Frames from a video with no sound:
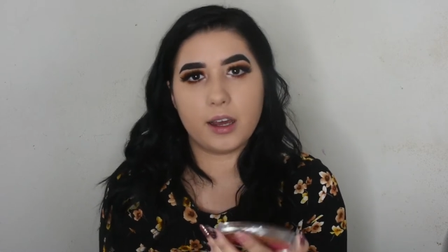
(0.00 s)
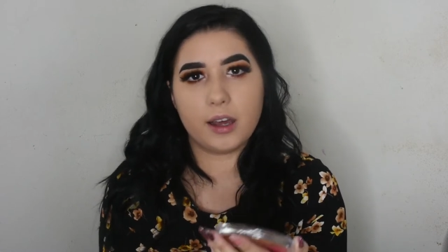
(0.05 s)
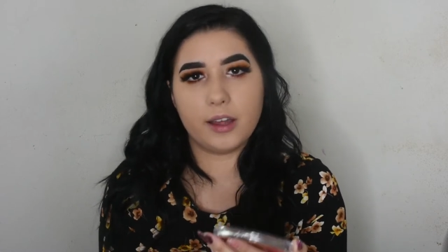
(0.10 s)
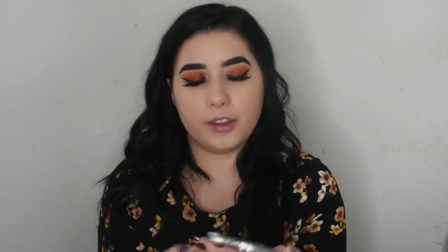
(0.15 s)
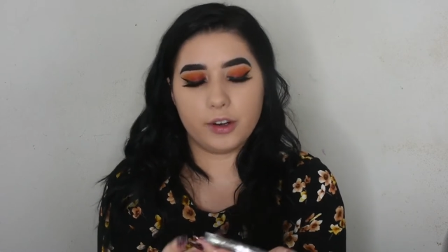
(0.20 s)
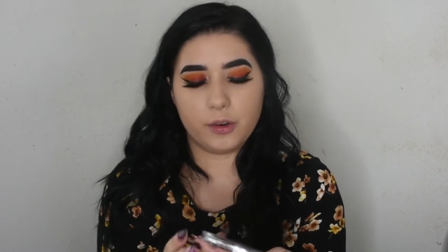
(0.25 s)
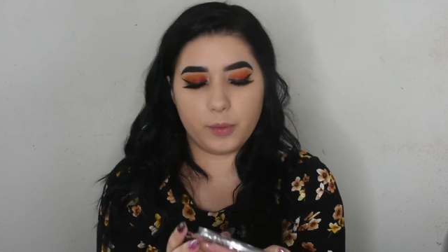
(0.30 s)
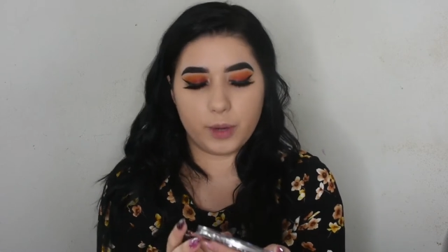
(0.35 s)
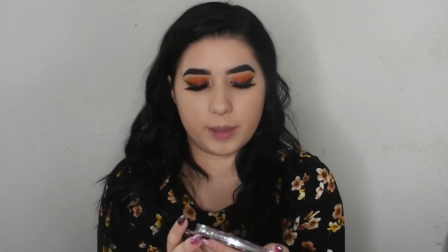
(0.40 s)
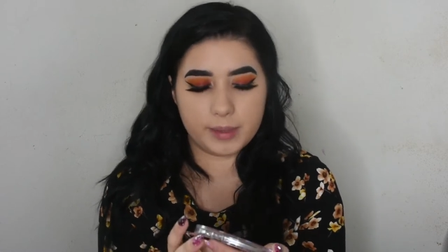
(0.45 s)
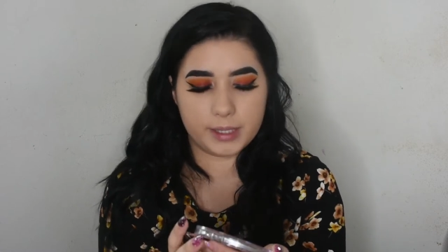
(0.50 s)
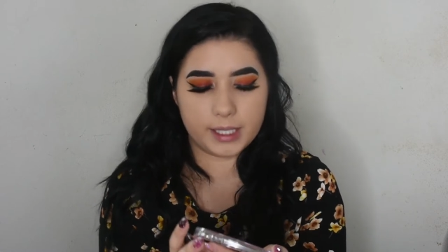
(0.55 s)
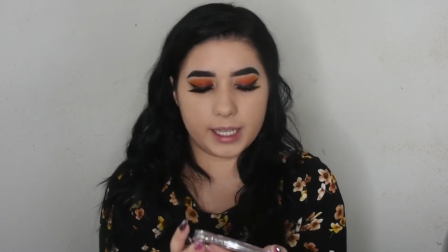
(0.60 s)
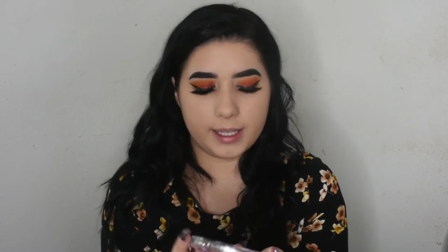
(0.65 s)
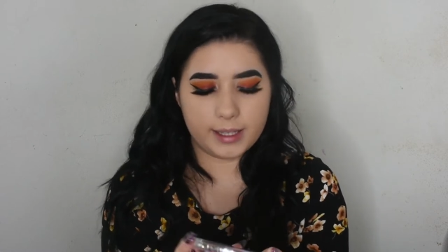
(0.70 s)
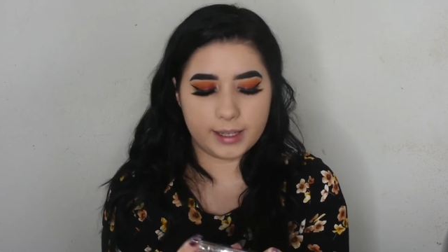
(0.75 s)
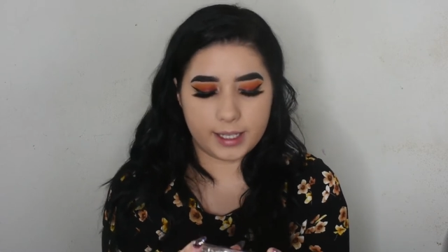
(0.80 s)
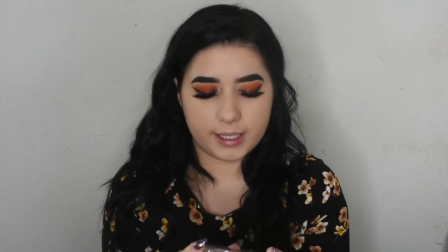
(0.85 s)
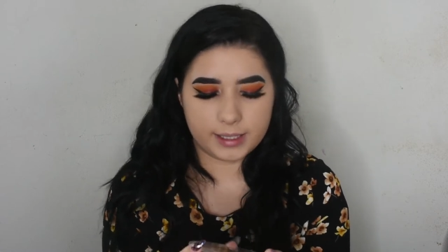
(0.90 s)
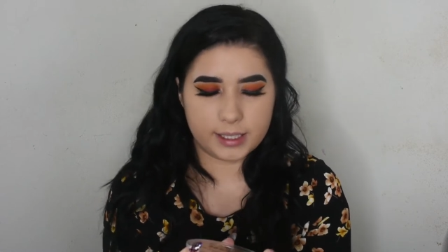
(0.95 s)
On their
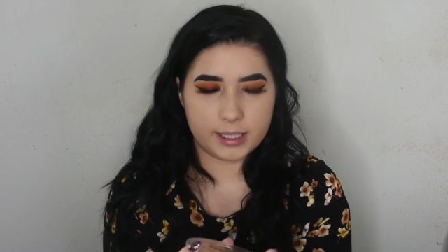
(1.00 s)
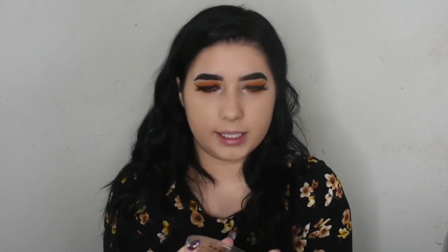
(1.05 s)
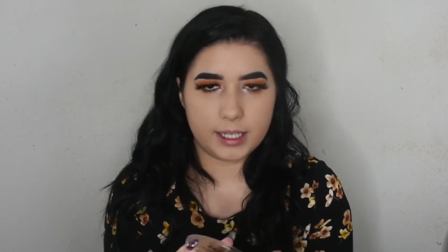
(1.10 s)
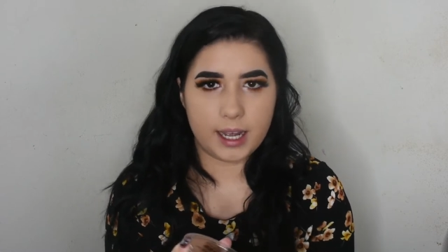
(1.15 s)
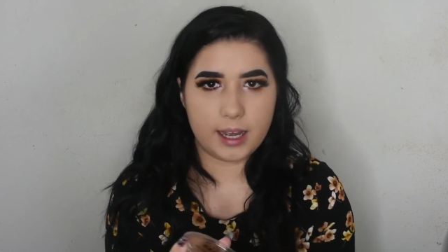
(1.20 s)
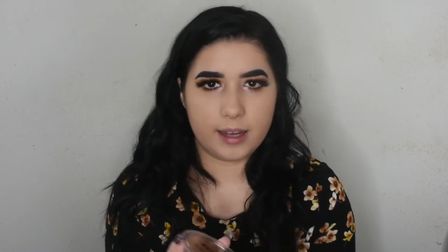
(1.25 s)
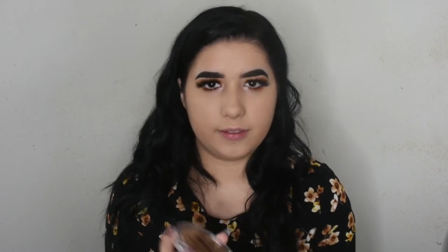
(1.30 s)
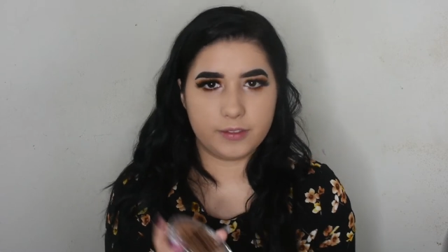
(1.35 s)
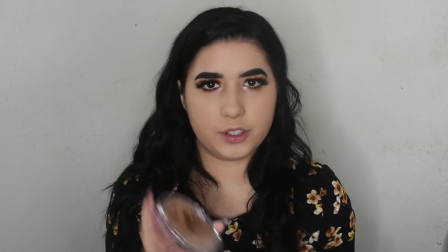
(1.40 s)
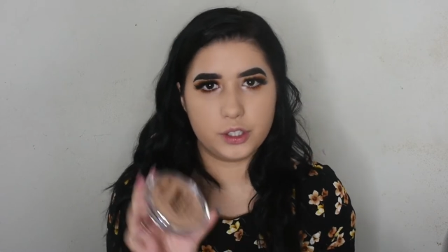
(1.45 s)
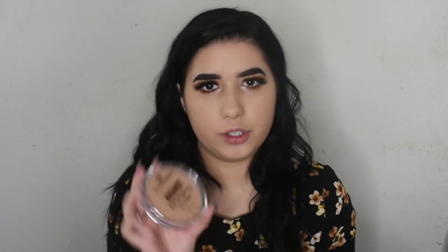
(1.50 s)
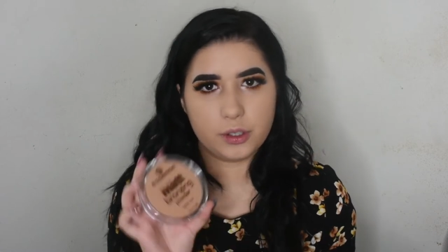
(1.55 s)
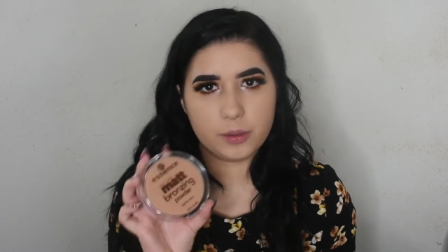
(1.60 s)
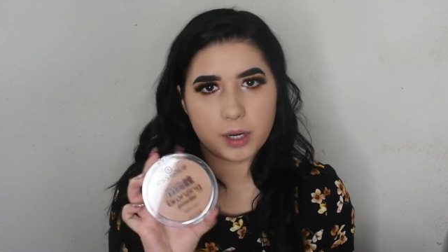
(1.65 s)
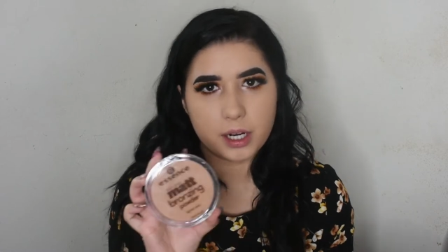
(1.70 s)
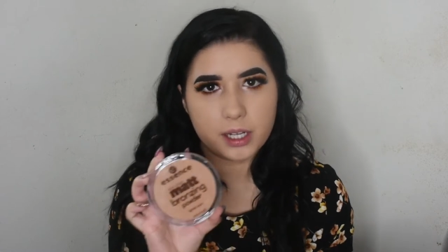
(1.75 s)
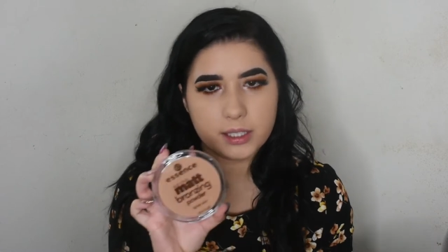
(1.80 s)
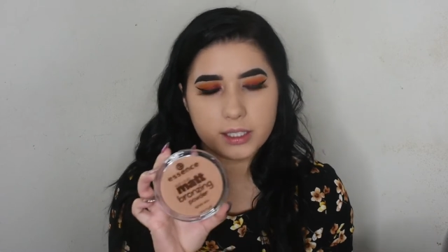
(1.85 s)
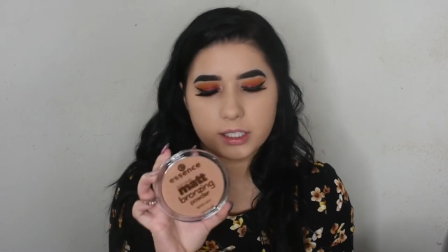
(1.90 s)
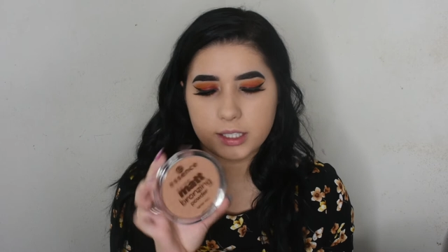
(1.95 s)
website they did have two
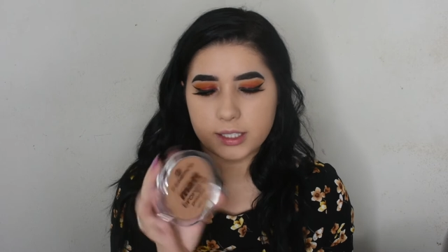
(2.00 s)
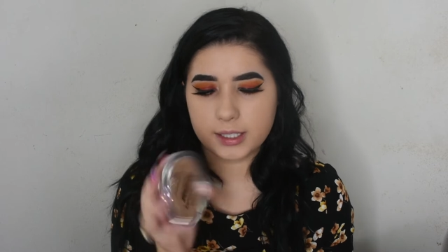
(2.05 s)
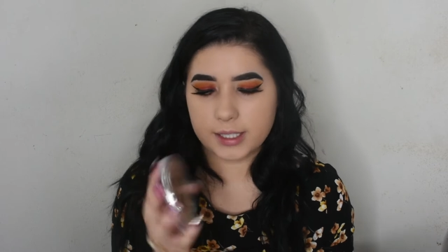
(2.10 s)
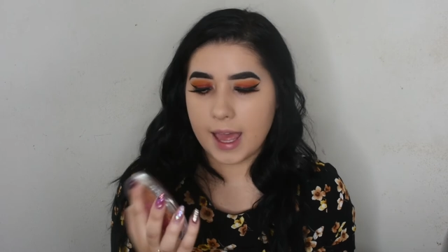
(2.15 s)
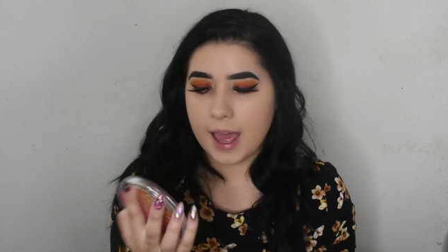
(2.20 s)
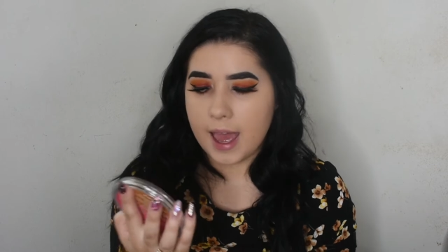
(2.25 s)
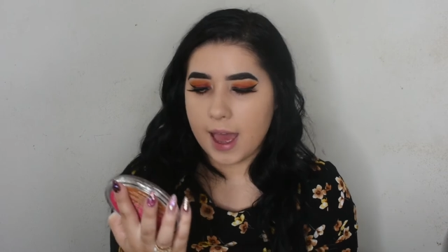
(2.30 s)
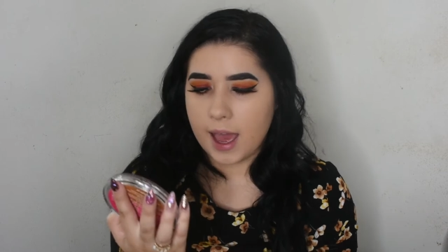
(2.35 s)
bronzers.